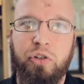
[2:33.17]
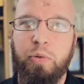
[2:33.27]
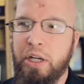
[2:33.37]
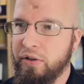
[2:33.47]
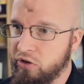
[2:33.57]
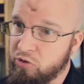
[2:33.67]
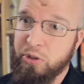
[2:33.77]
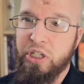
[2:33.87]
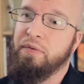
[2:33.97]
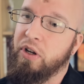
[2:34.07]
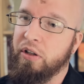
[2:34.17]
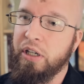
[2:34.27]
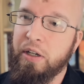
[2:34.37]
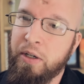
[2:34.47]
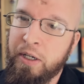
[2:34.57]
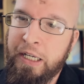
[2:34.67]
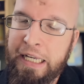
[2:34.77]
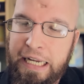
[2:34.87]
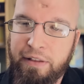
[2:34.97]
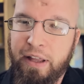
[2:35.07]
tweet specifically
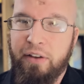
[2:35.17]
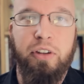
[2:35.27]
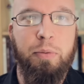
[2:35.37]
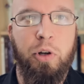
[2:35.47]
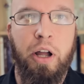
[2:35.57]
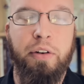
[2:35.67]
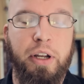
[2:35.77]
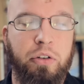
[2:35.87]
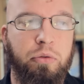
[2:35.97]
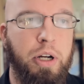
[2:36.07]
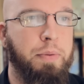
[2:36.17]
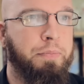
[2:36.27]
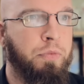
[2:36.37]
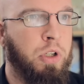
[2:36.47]
in that same context, right?